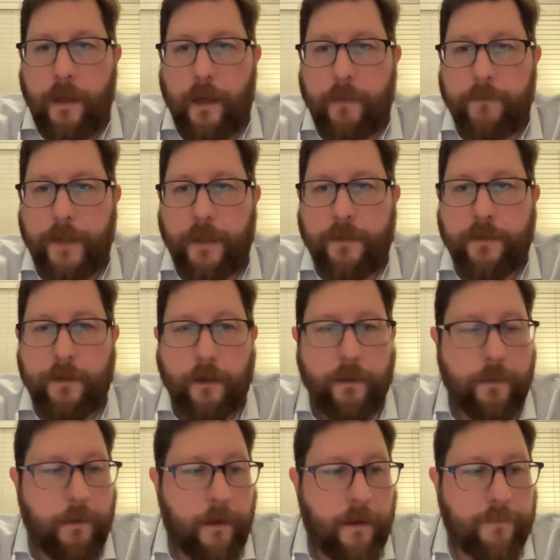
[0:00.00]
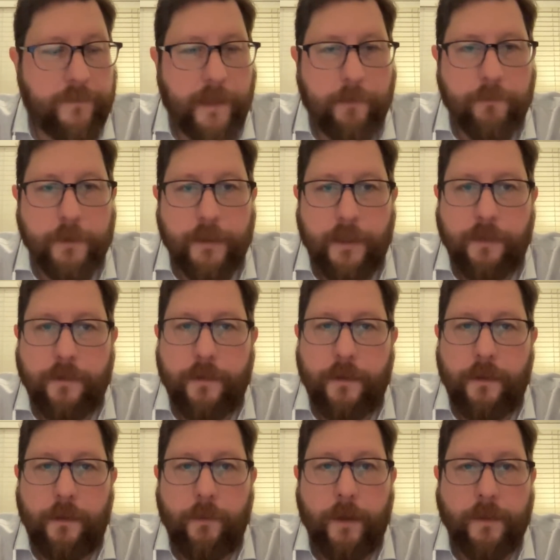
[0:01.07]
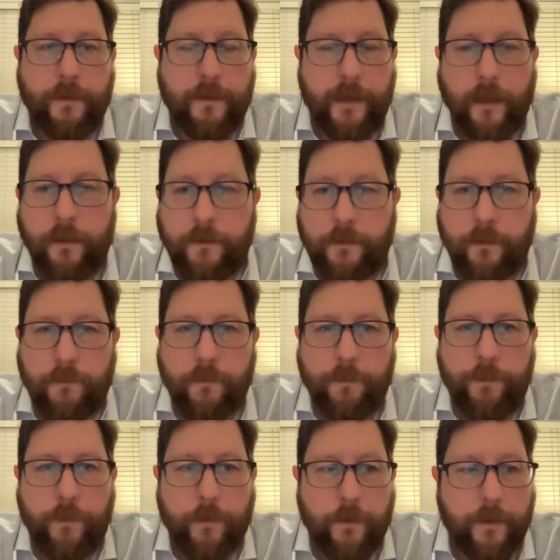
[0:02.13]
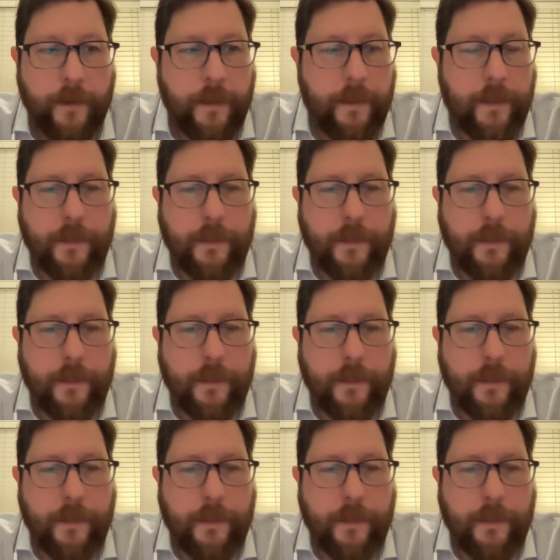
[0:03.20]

Um, they started off, they released the U S intelligence report